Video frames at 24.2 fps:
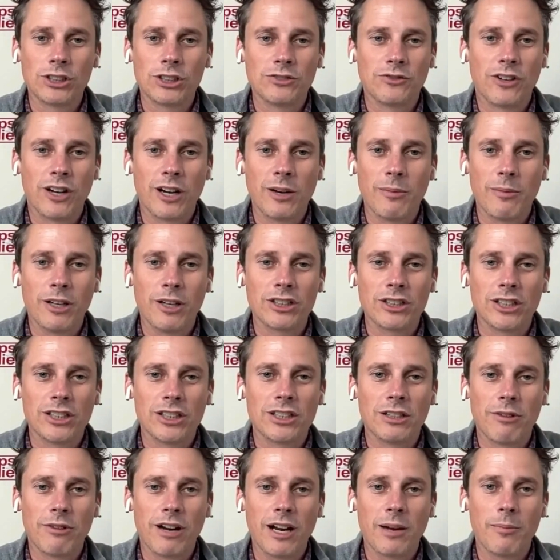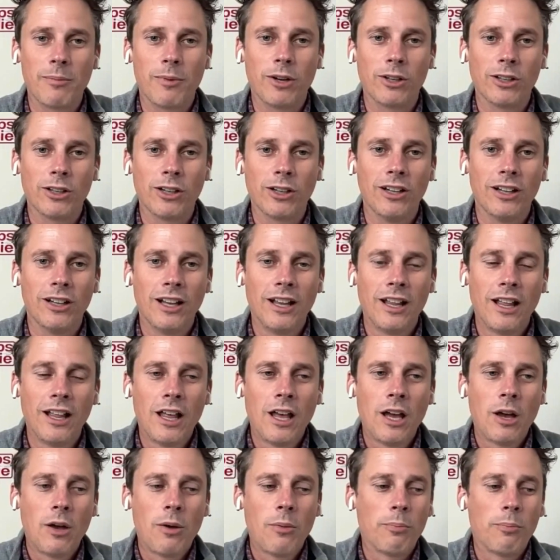Salesforce is very much a direct
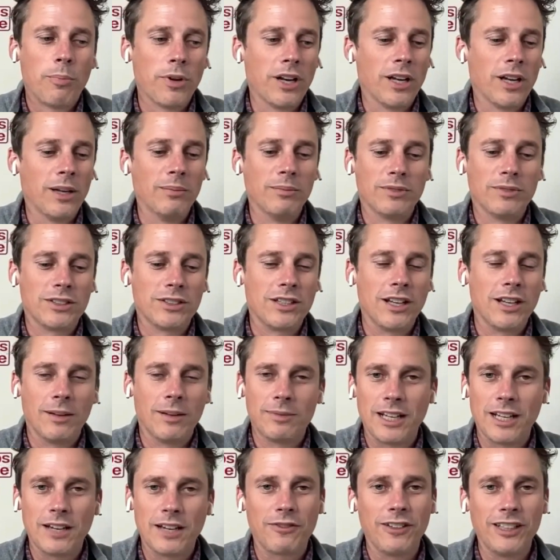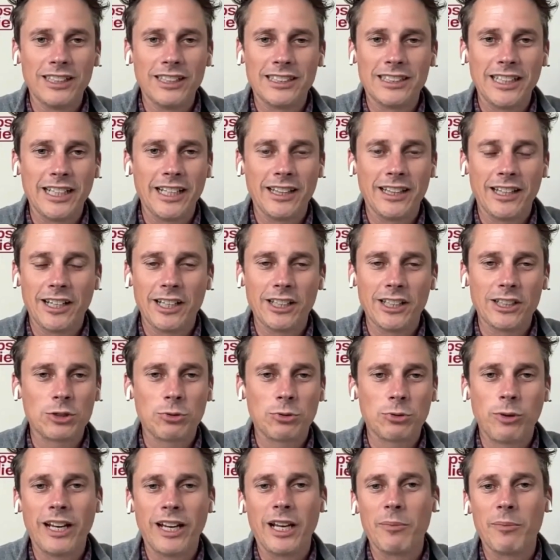model. I'm definitely
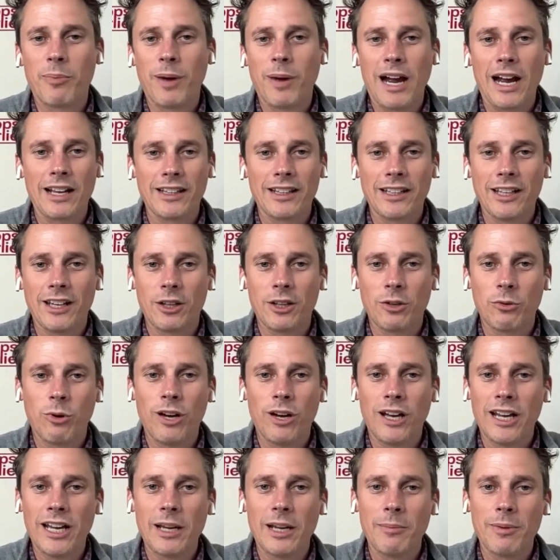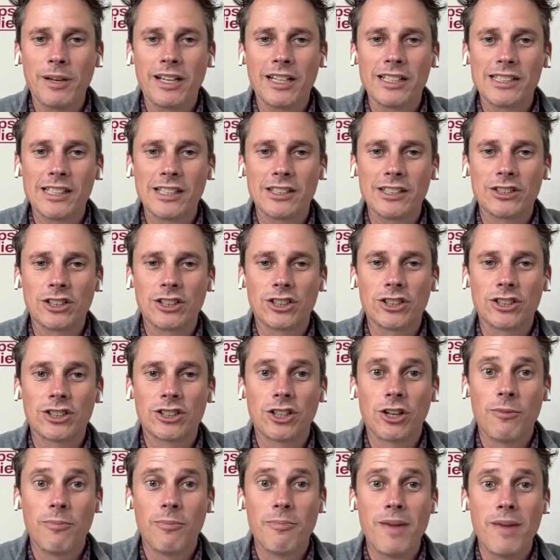seeing that it's swinging back the other way because
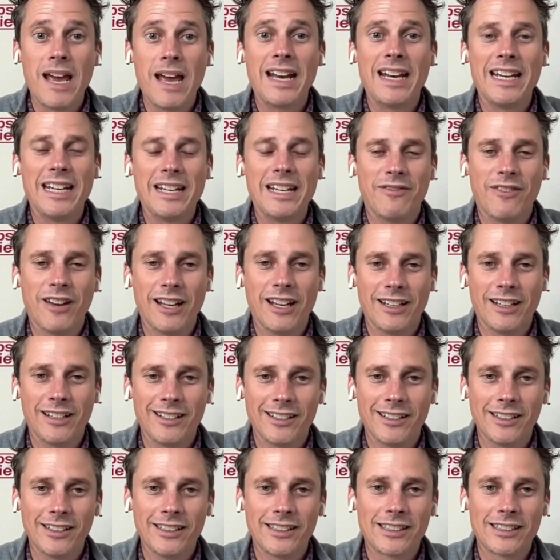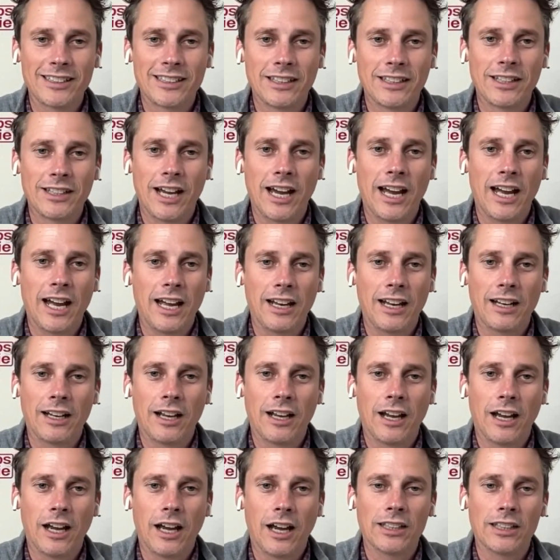there's just so many vendors
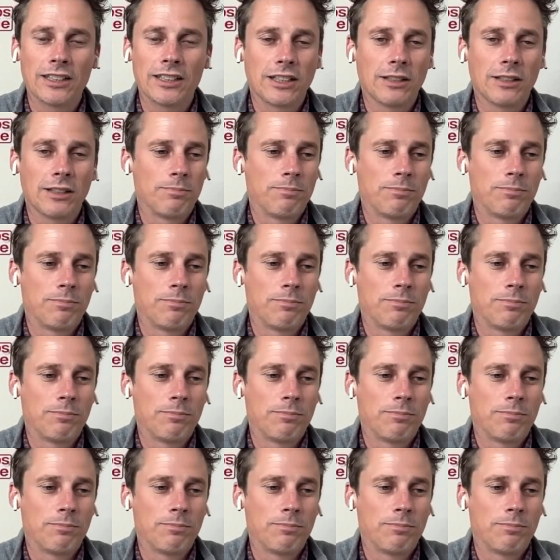that mm.